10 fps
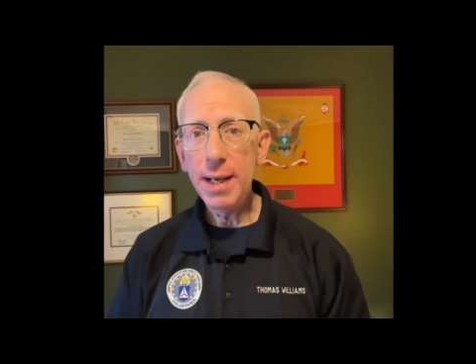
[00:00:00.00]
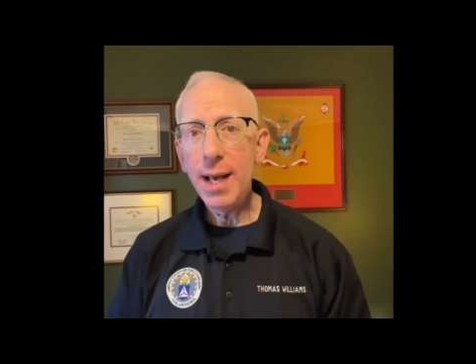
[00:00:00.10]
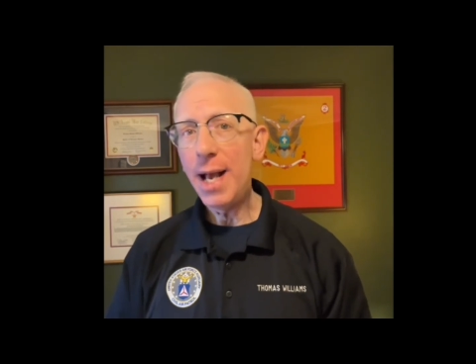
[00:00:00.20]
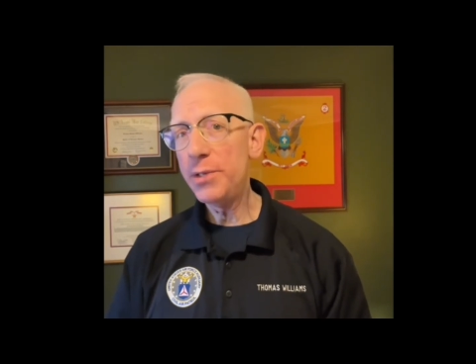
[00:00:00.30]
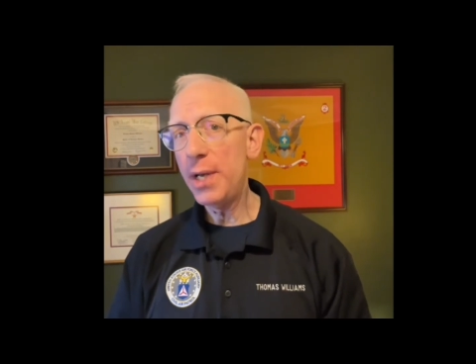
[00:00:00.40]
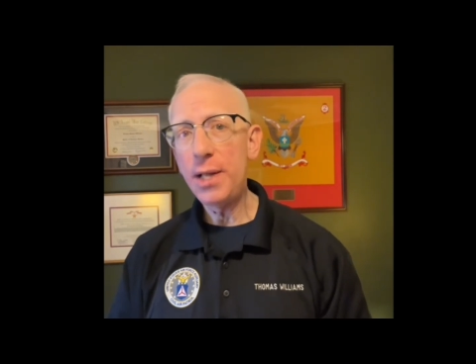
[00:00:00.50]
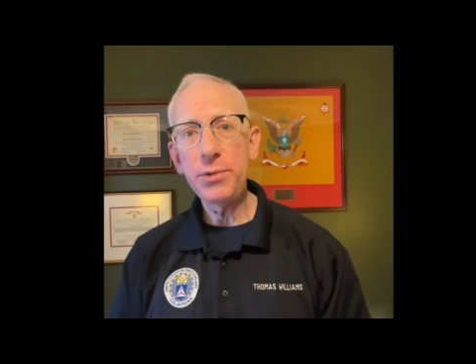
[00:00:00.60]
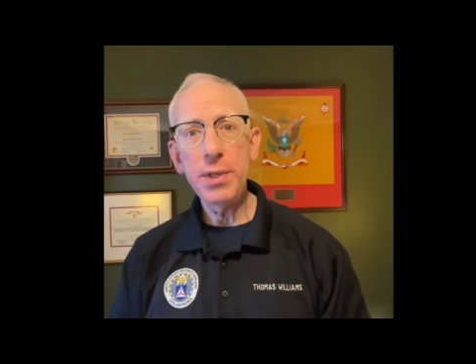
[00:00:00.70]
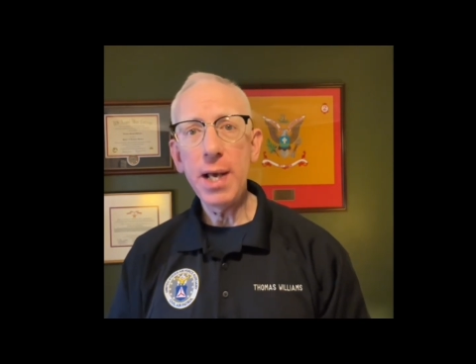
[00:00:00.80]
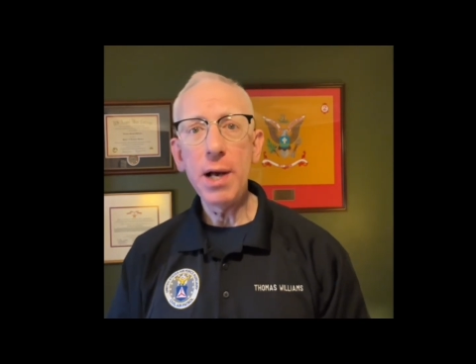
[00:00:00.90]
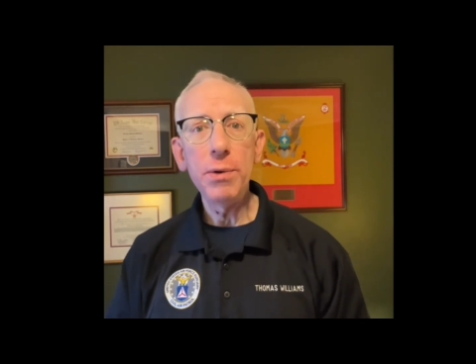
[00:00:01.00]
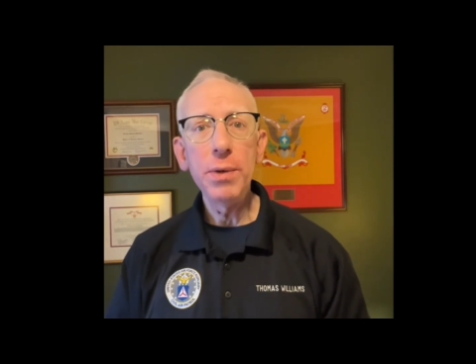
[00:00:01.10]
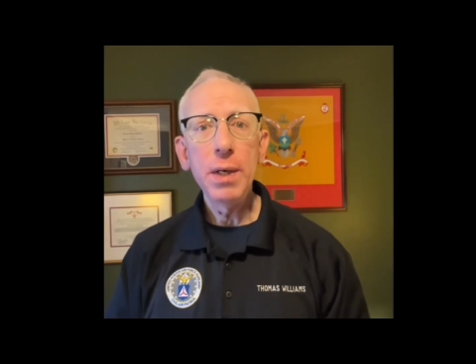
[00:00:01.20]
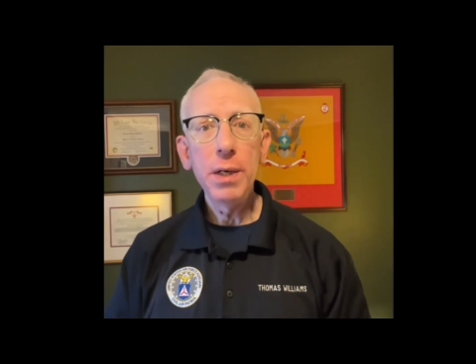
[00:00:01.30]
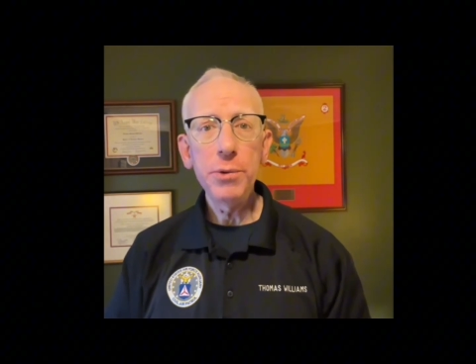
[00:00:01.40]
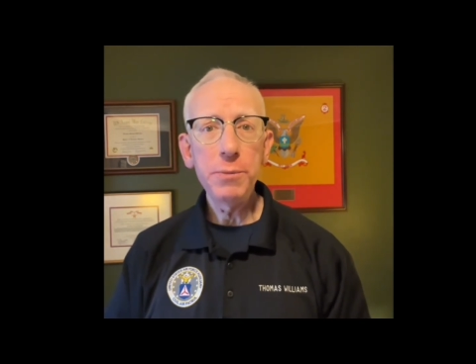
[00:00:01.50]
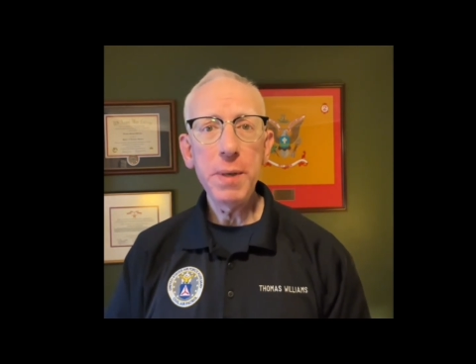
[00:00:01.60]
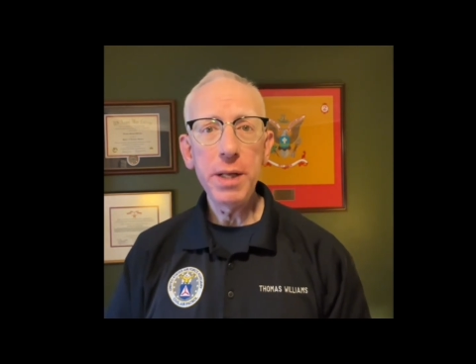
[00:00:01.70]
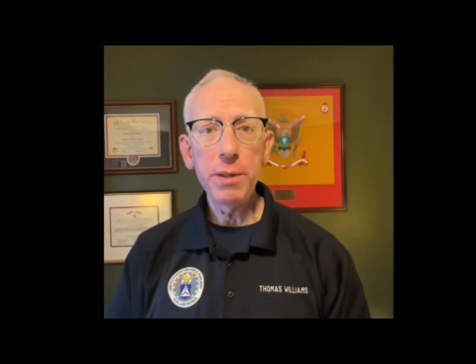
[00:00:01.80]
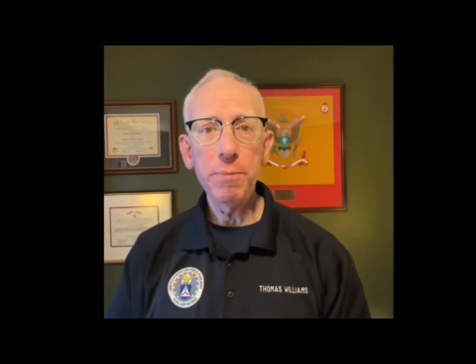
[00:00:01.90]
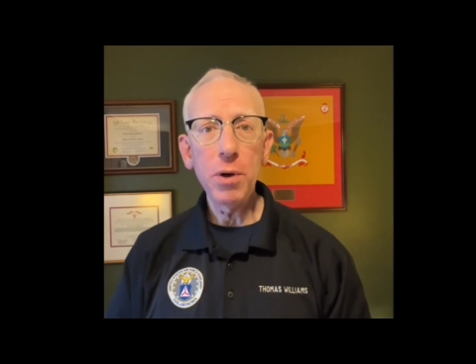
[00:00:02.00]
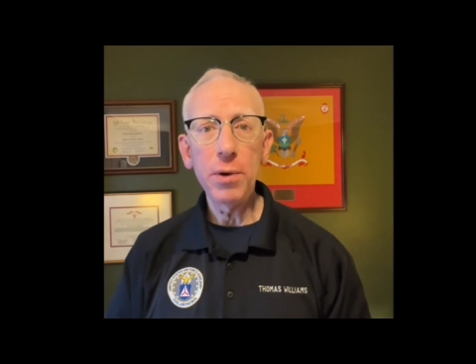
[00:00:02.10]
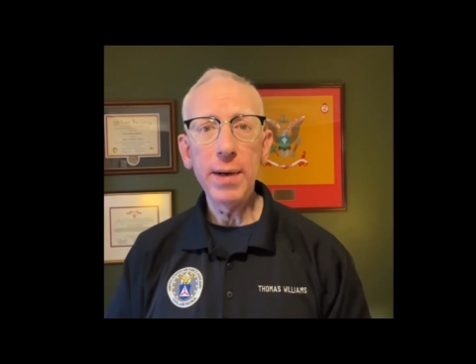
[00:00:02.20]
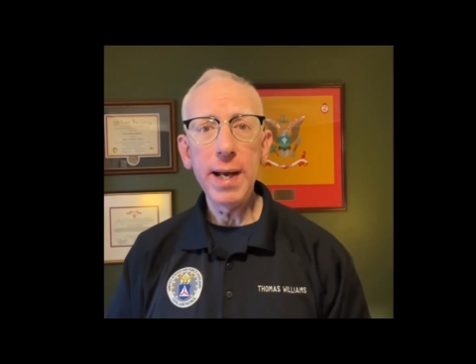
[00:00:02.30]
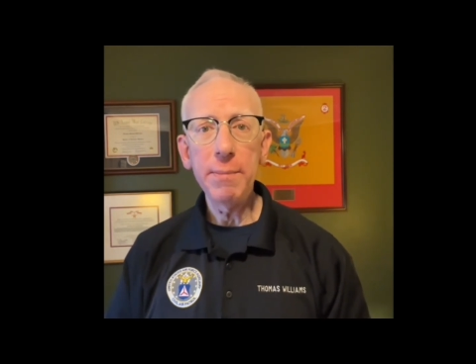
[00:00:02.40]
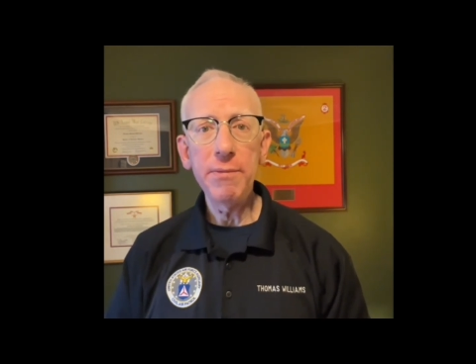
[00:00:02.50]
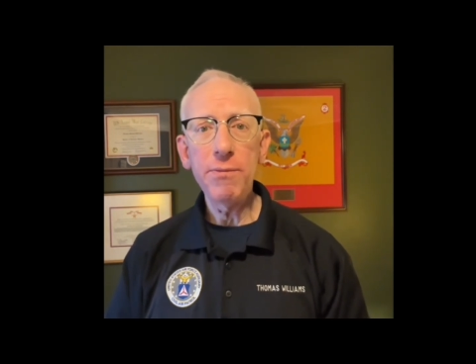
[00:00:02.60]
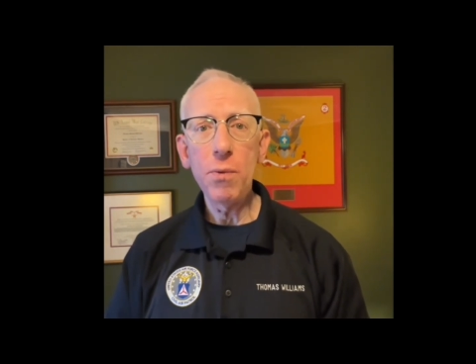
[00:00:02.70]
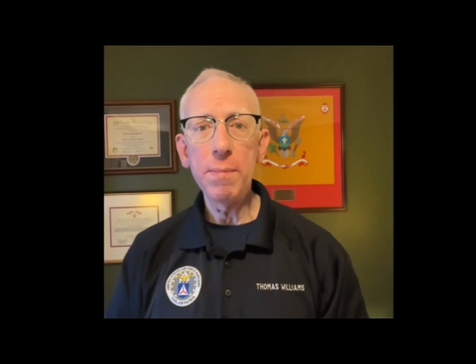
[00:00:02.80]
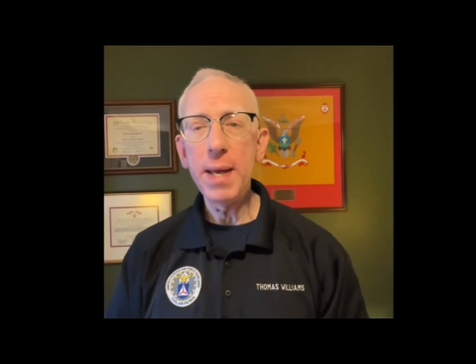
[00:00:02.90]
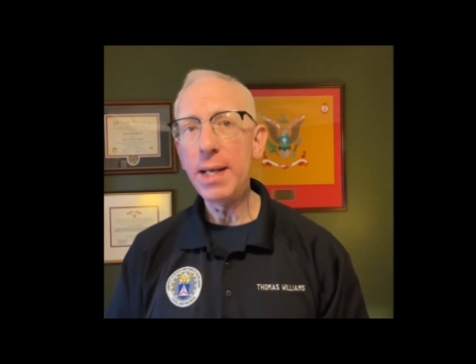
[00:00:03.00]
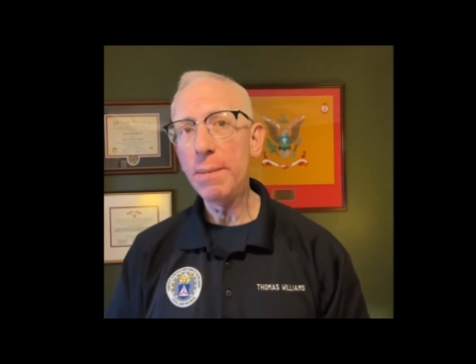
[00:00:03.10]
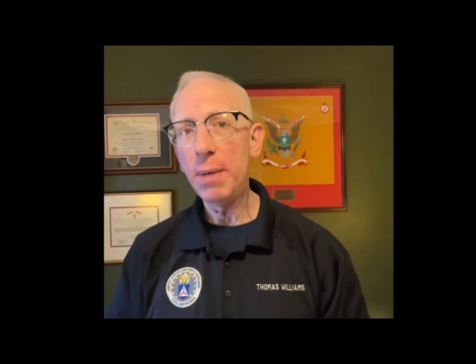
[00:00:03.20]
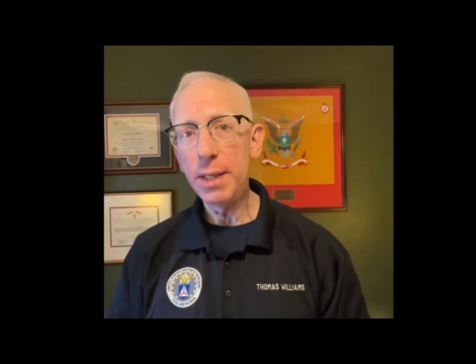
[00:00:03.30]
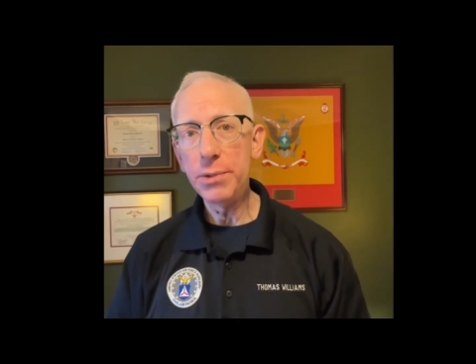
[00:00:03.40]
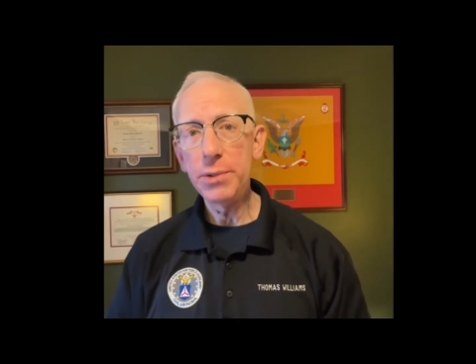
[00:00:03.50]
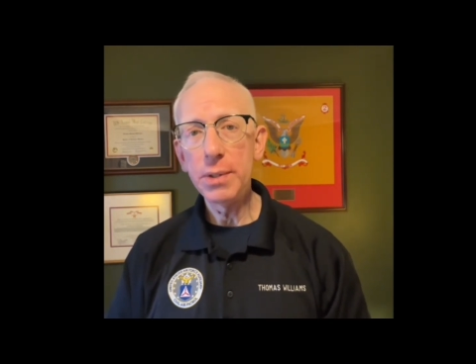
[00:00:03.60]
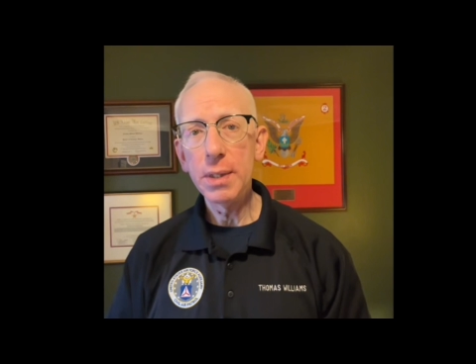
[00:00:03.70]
as an NCO who's been in the program for many months.